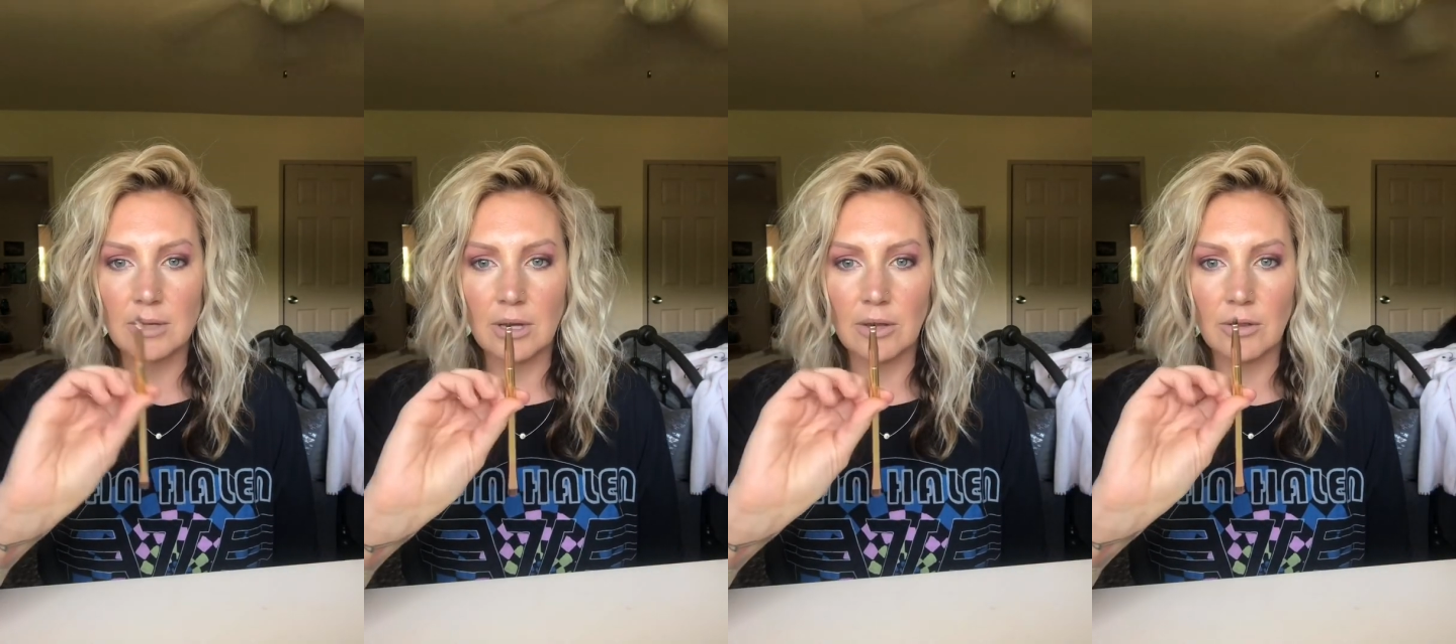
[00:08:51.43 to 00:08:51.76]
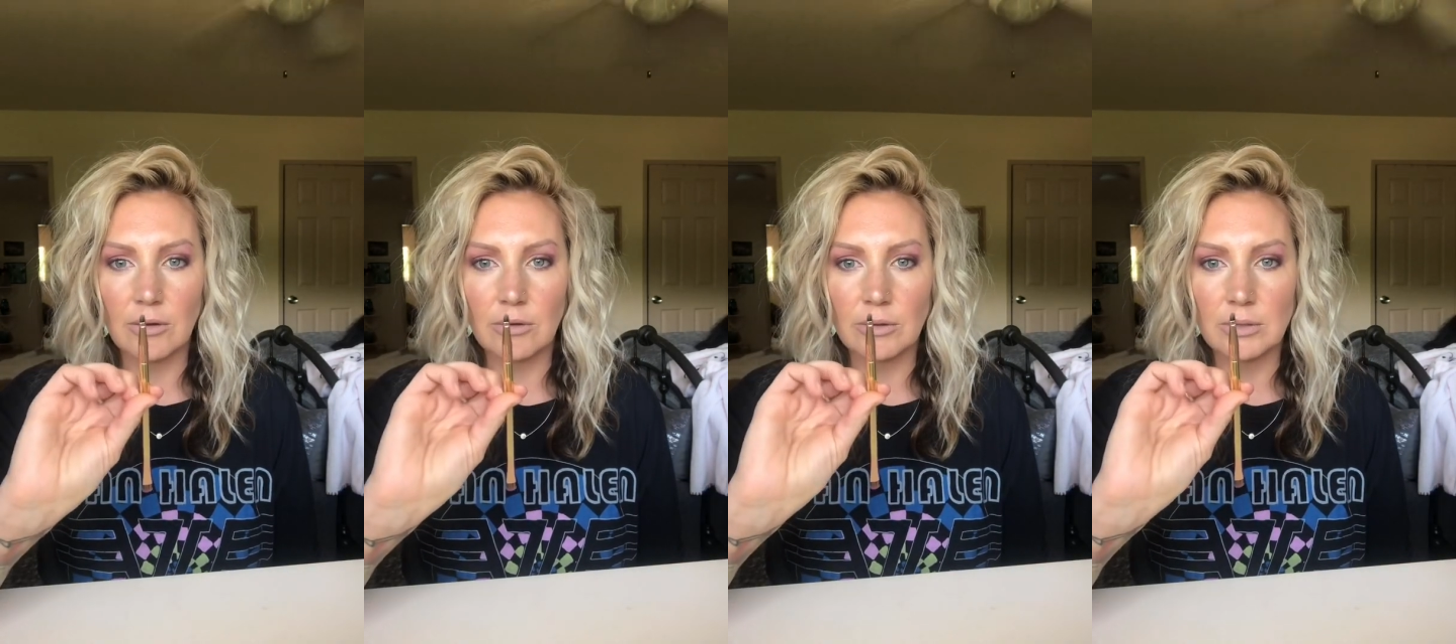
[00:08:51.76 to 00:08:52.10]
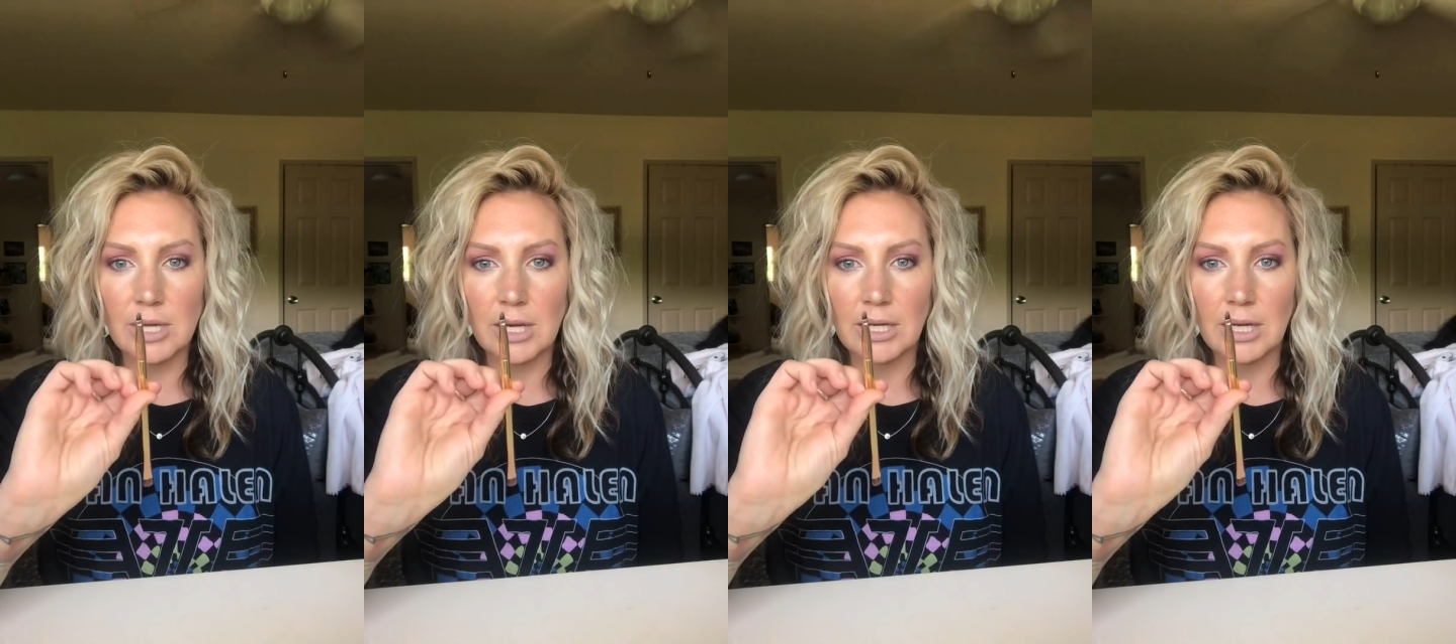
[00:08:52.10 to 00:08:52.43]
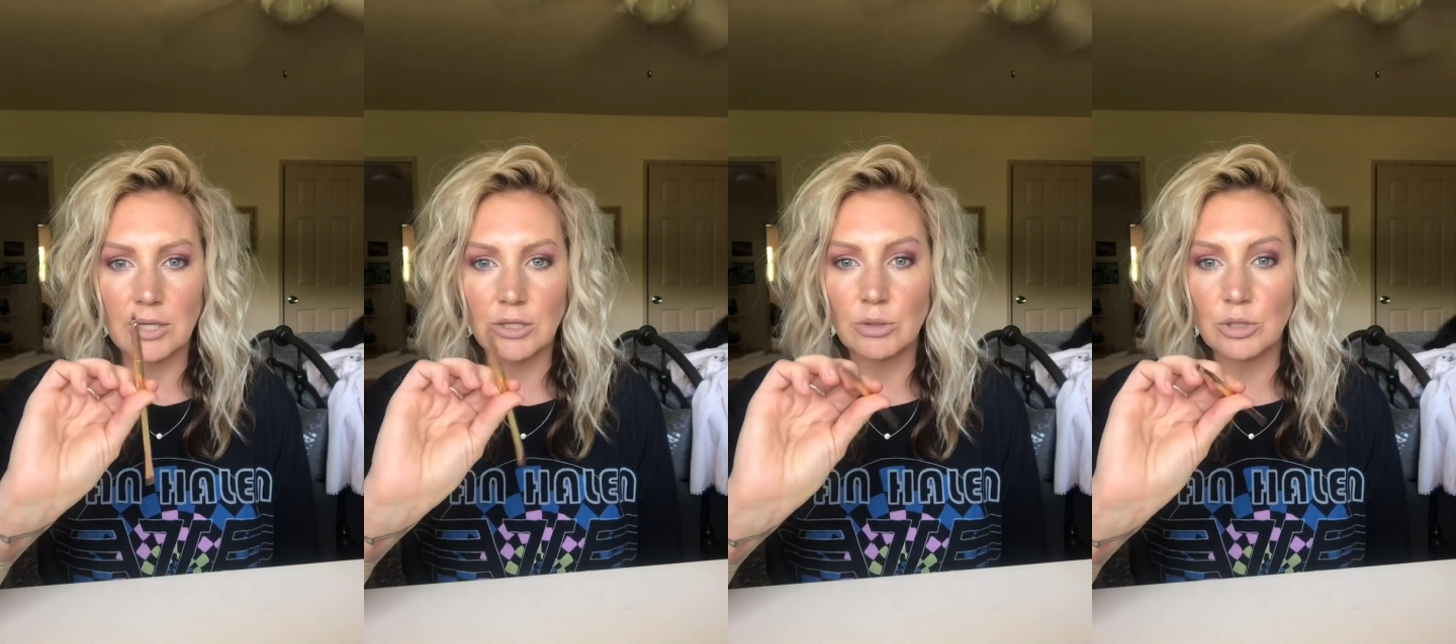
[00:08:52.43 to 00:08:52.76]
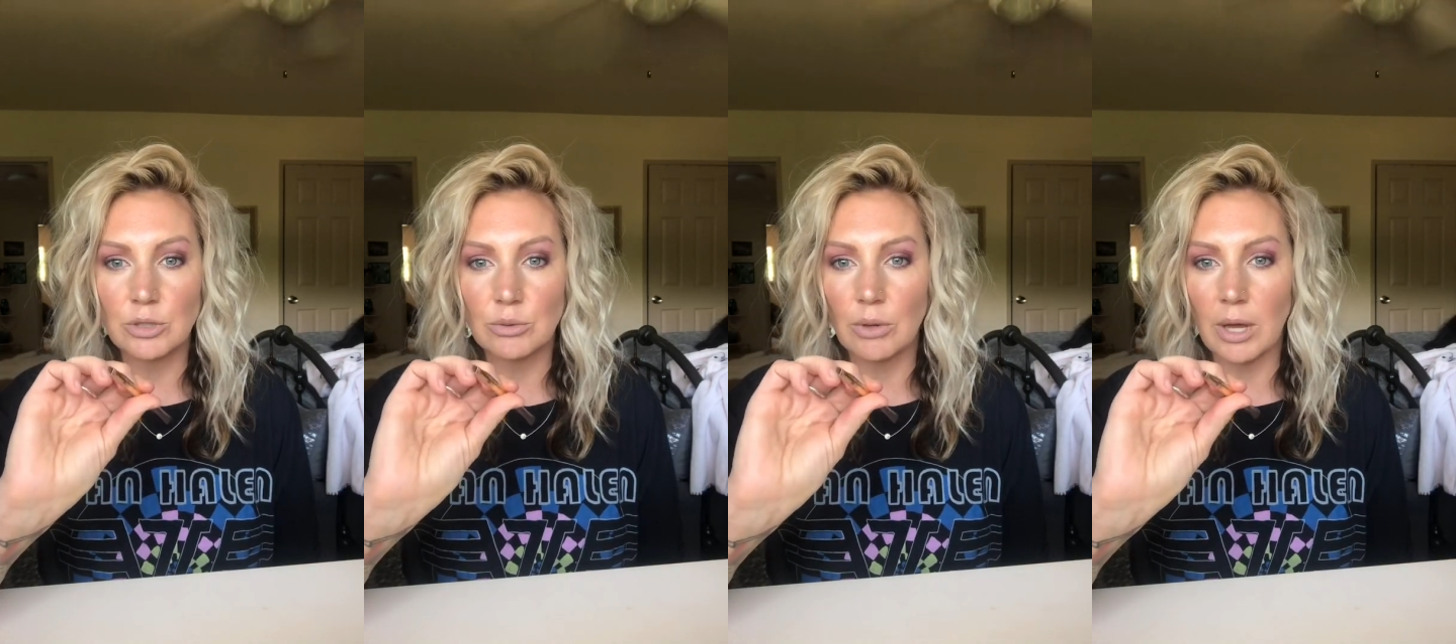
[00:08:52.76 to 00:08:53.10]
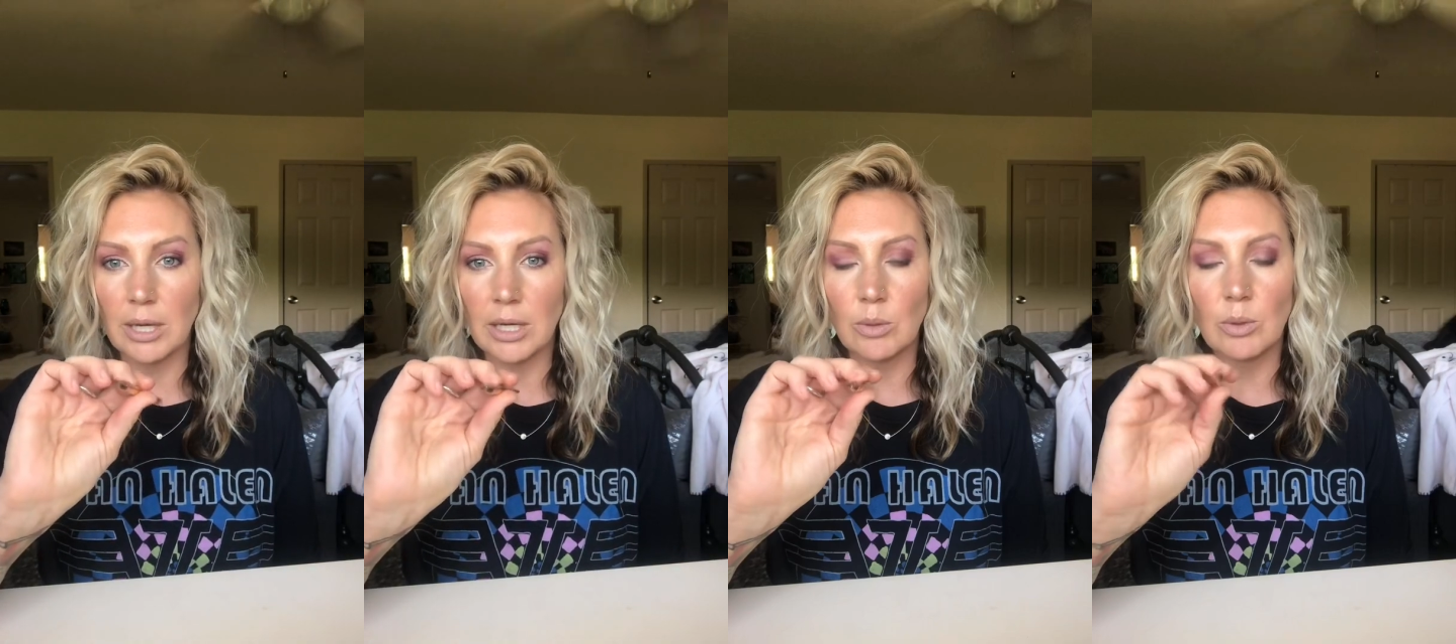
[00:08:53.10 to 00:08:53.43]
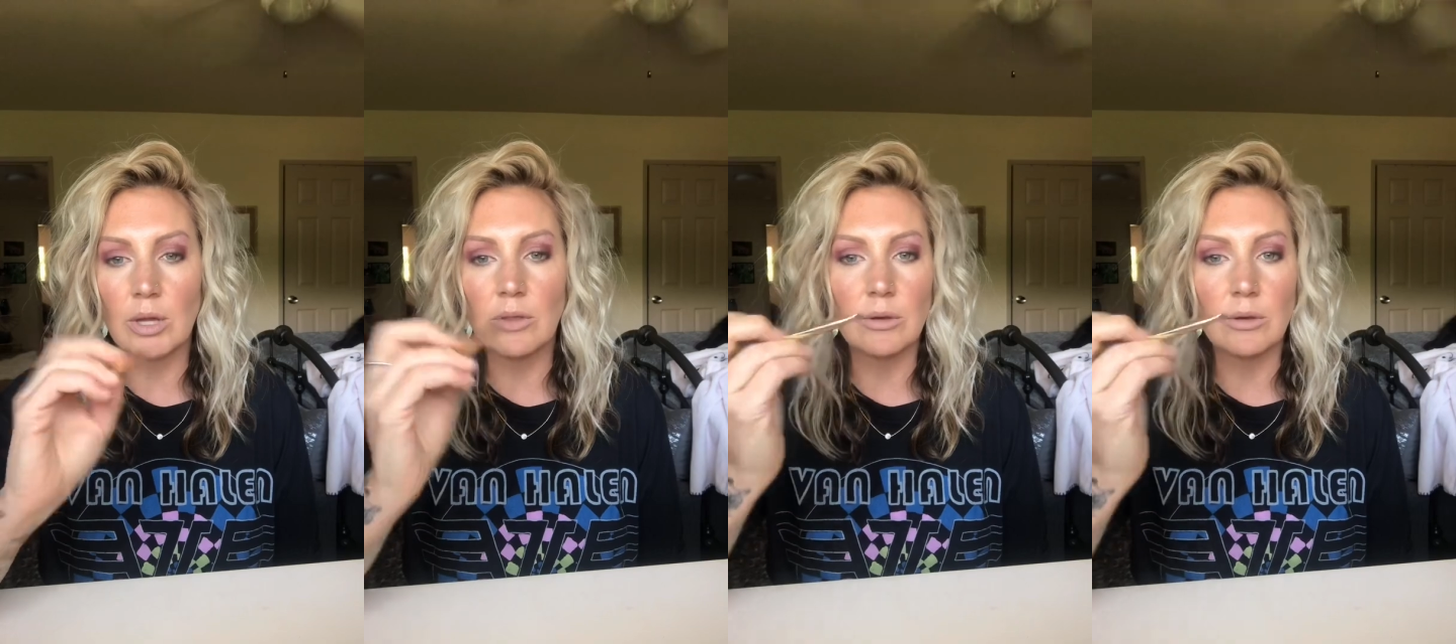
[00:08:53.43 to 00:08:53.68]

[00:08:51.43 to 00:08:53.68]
other little tiny end you could do lining with.